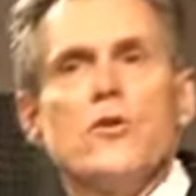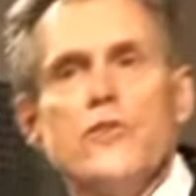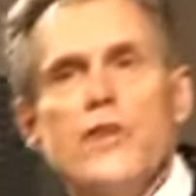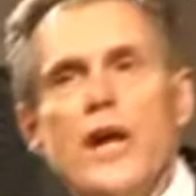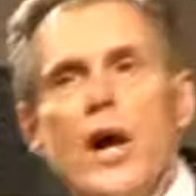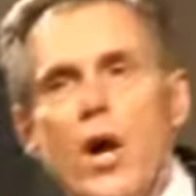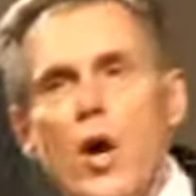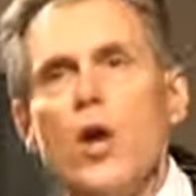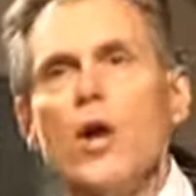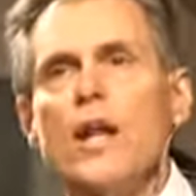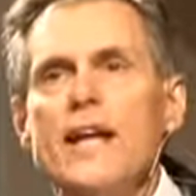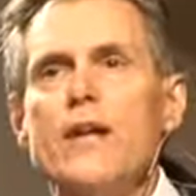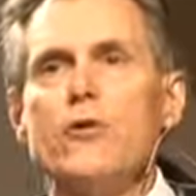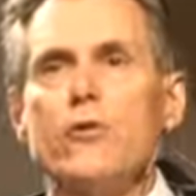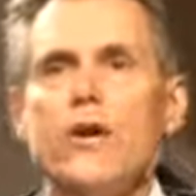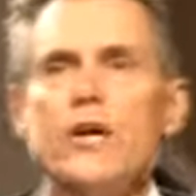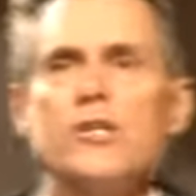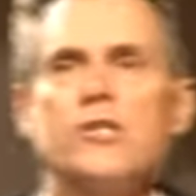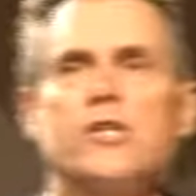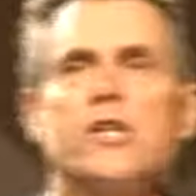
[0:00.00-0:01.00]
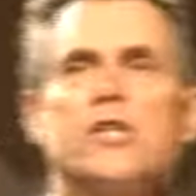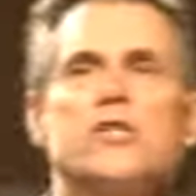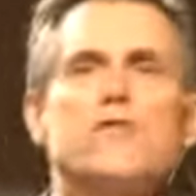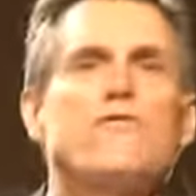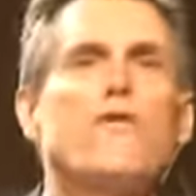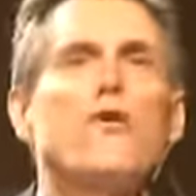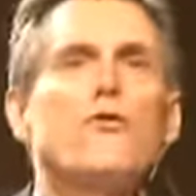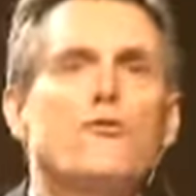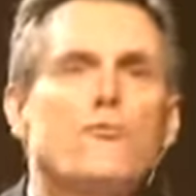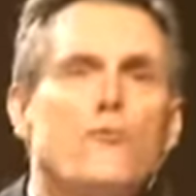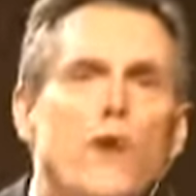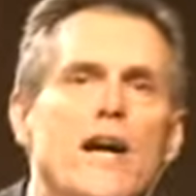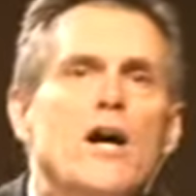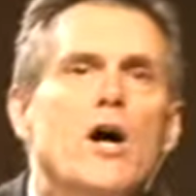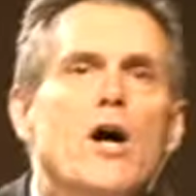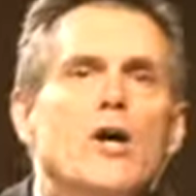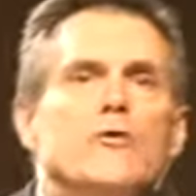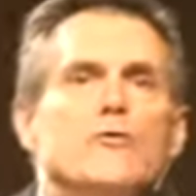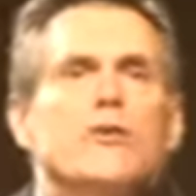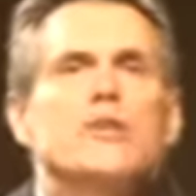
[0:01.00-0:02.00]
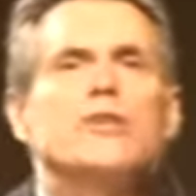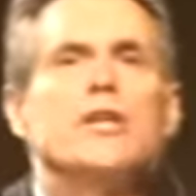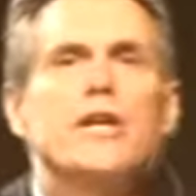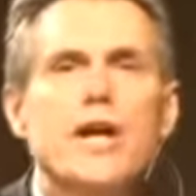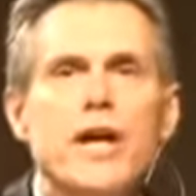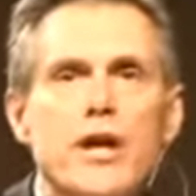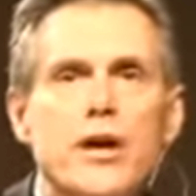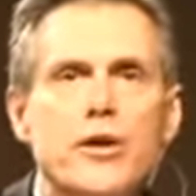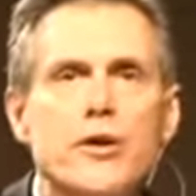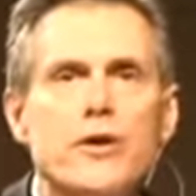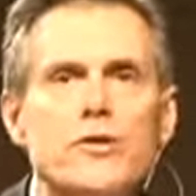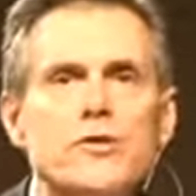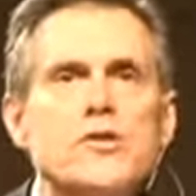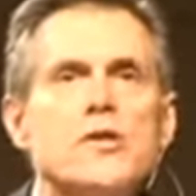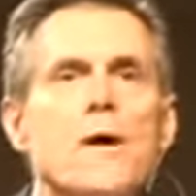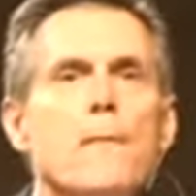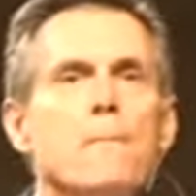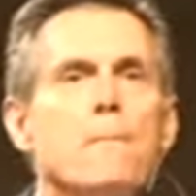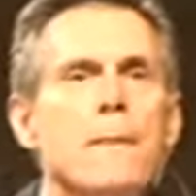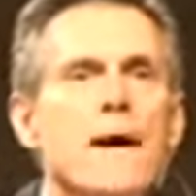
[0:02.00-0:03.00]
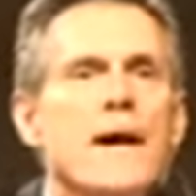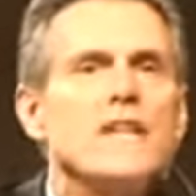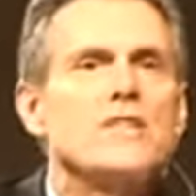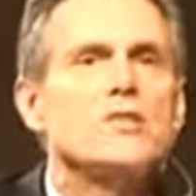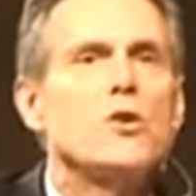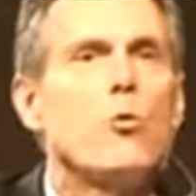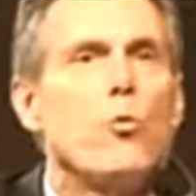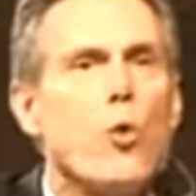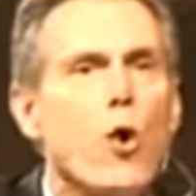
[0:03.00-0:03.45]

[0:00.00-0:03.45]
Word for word: the early Christians for 300 years met to